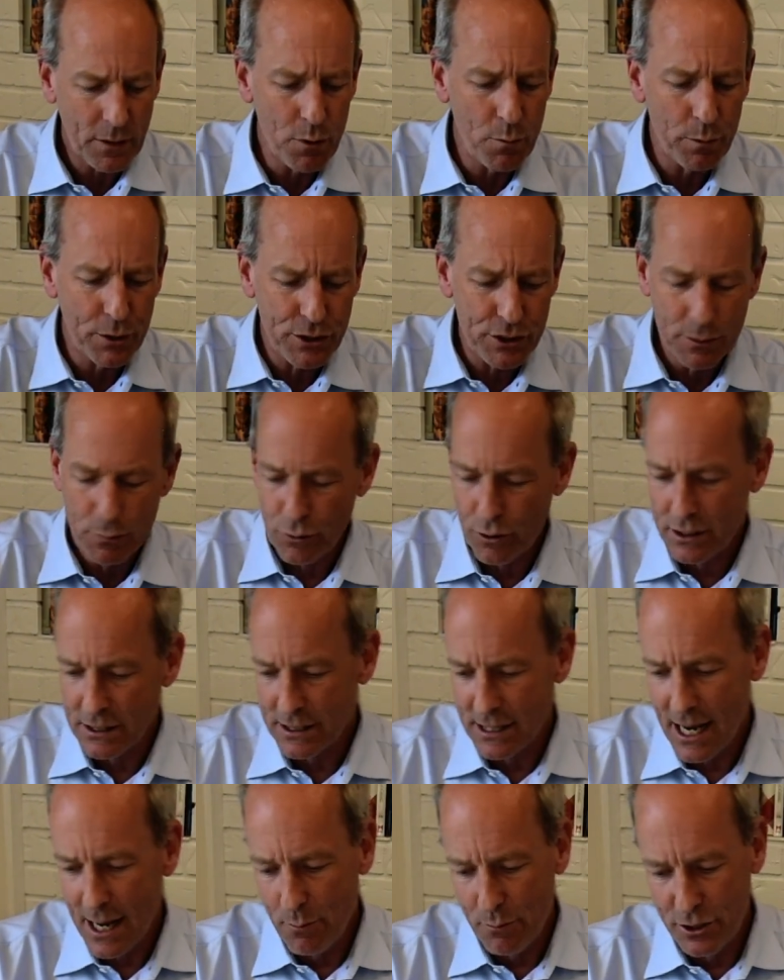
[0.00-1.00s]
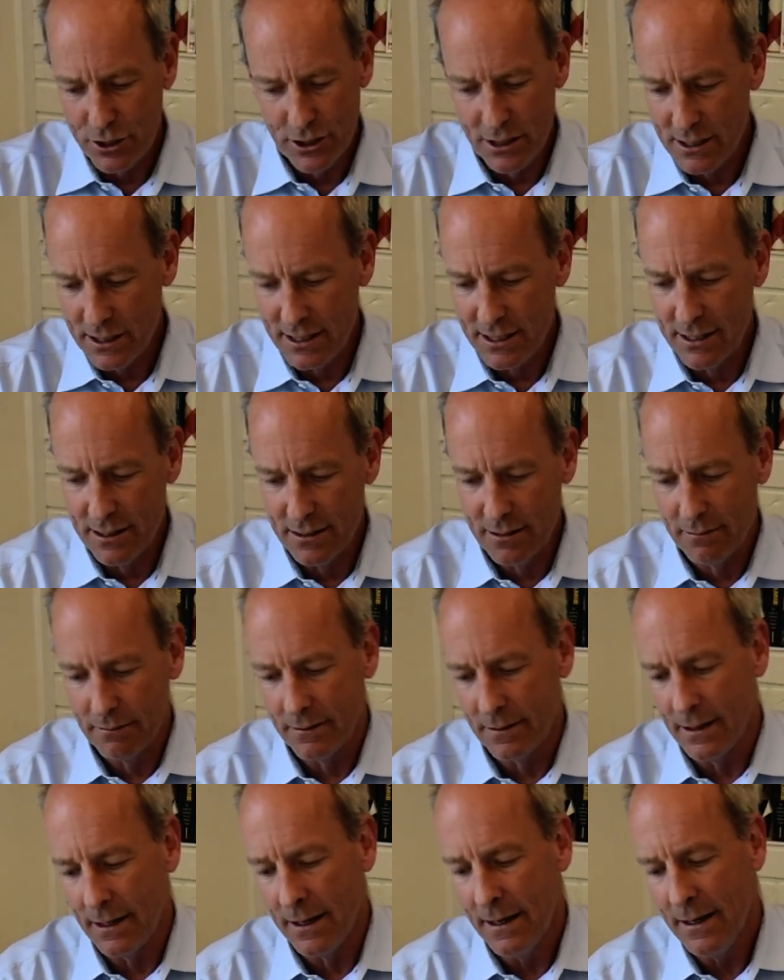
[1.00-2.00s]
Put some more sandwich in
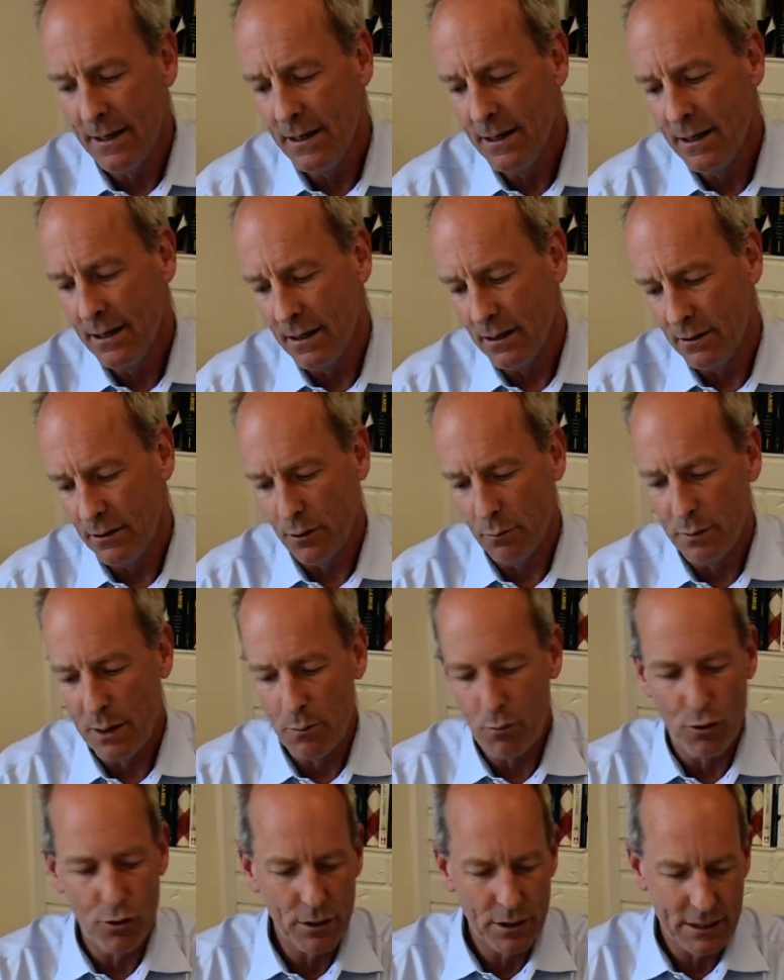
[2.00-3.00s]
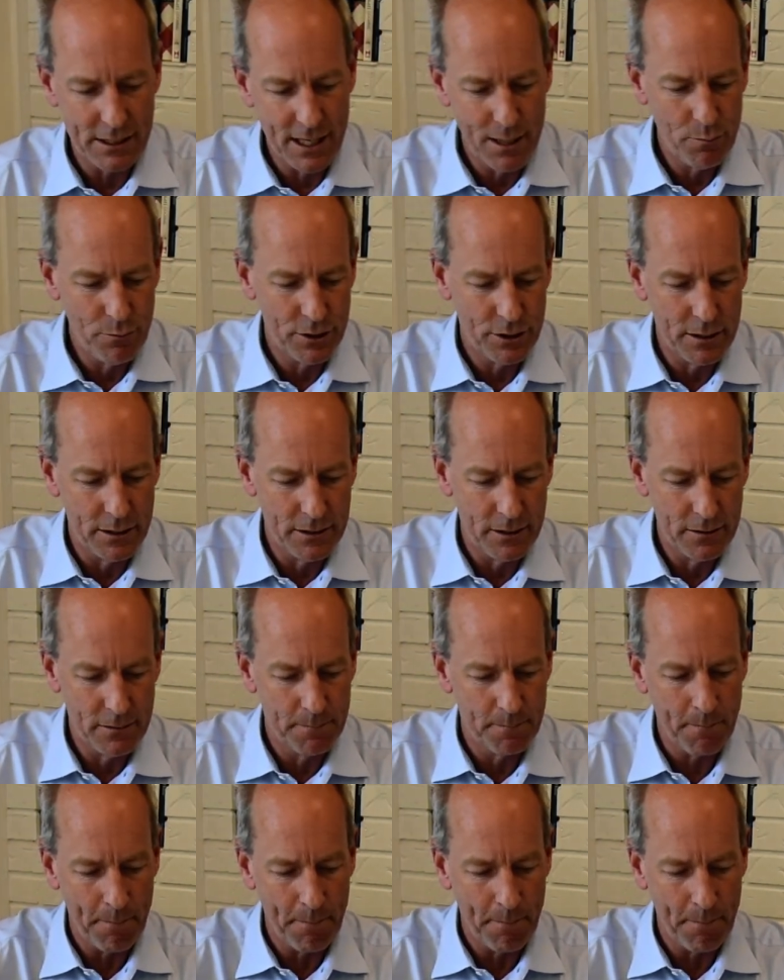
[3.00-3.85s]
here, a little bit more sandwich in here.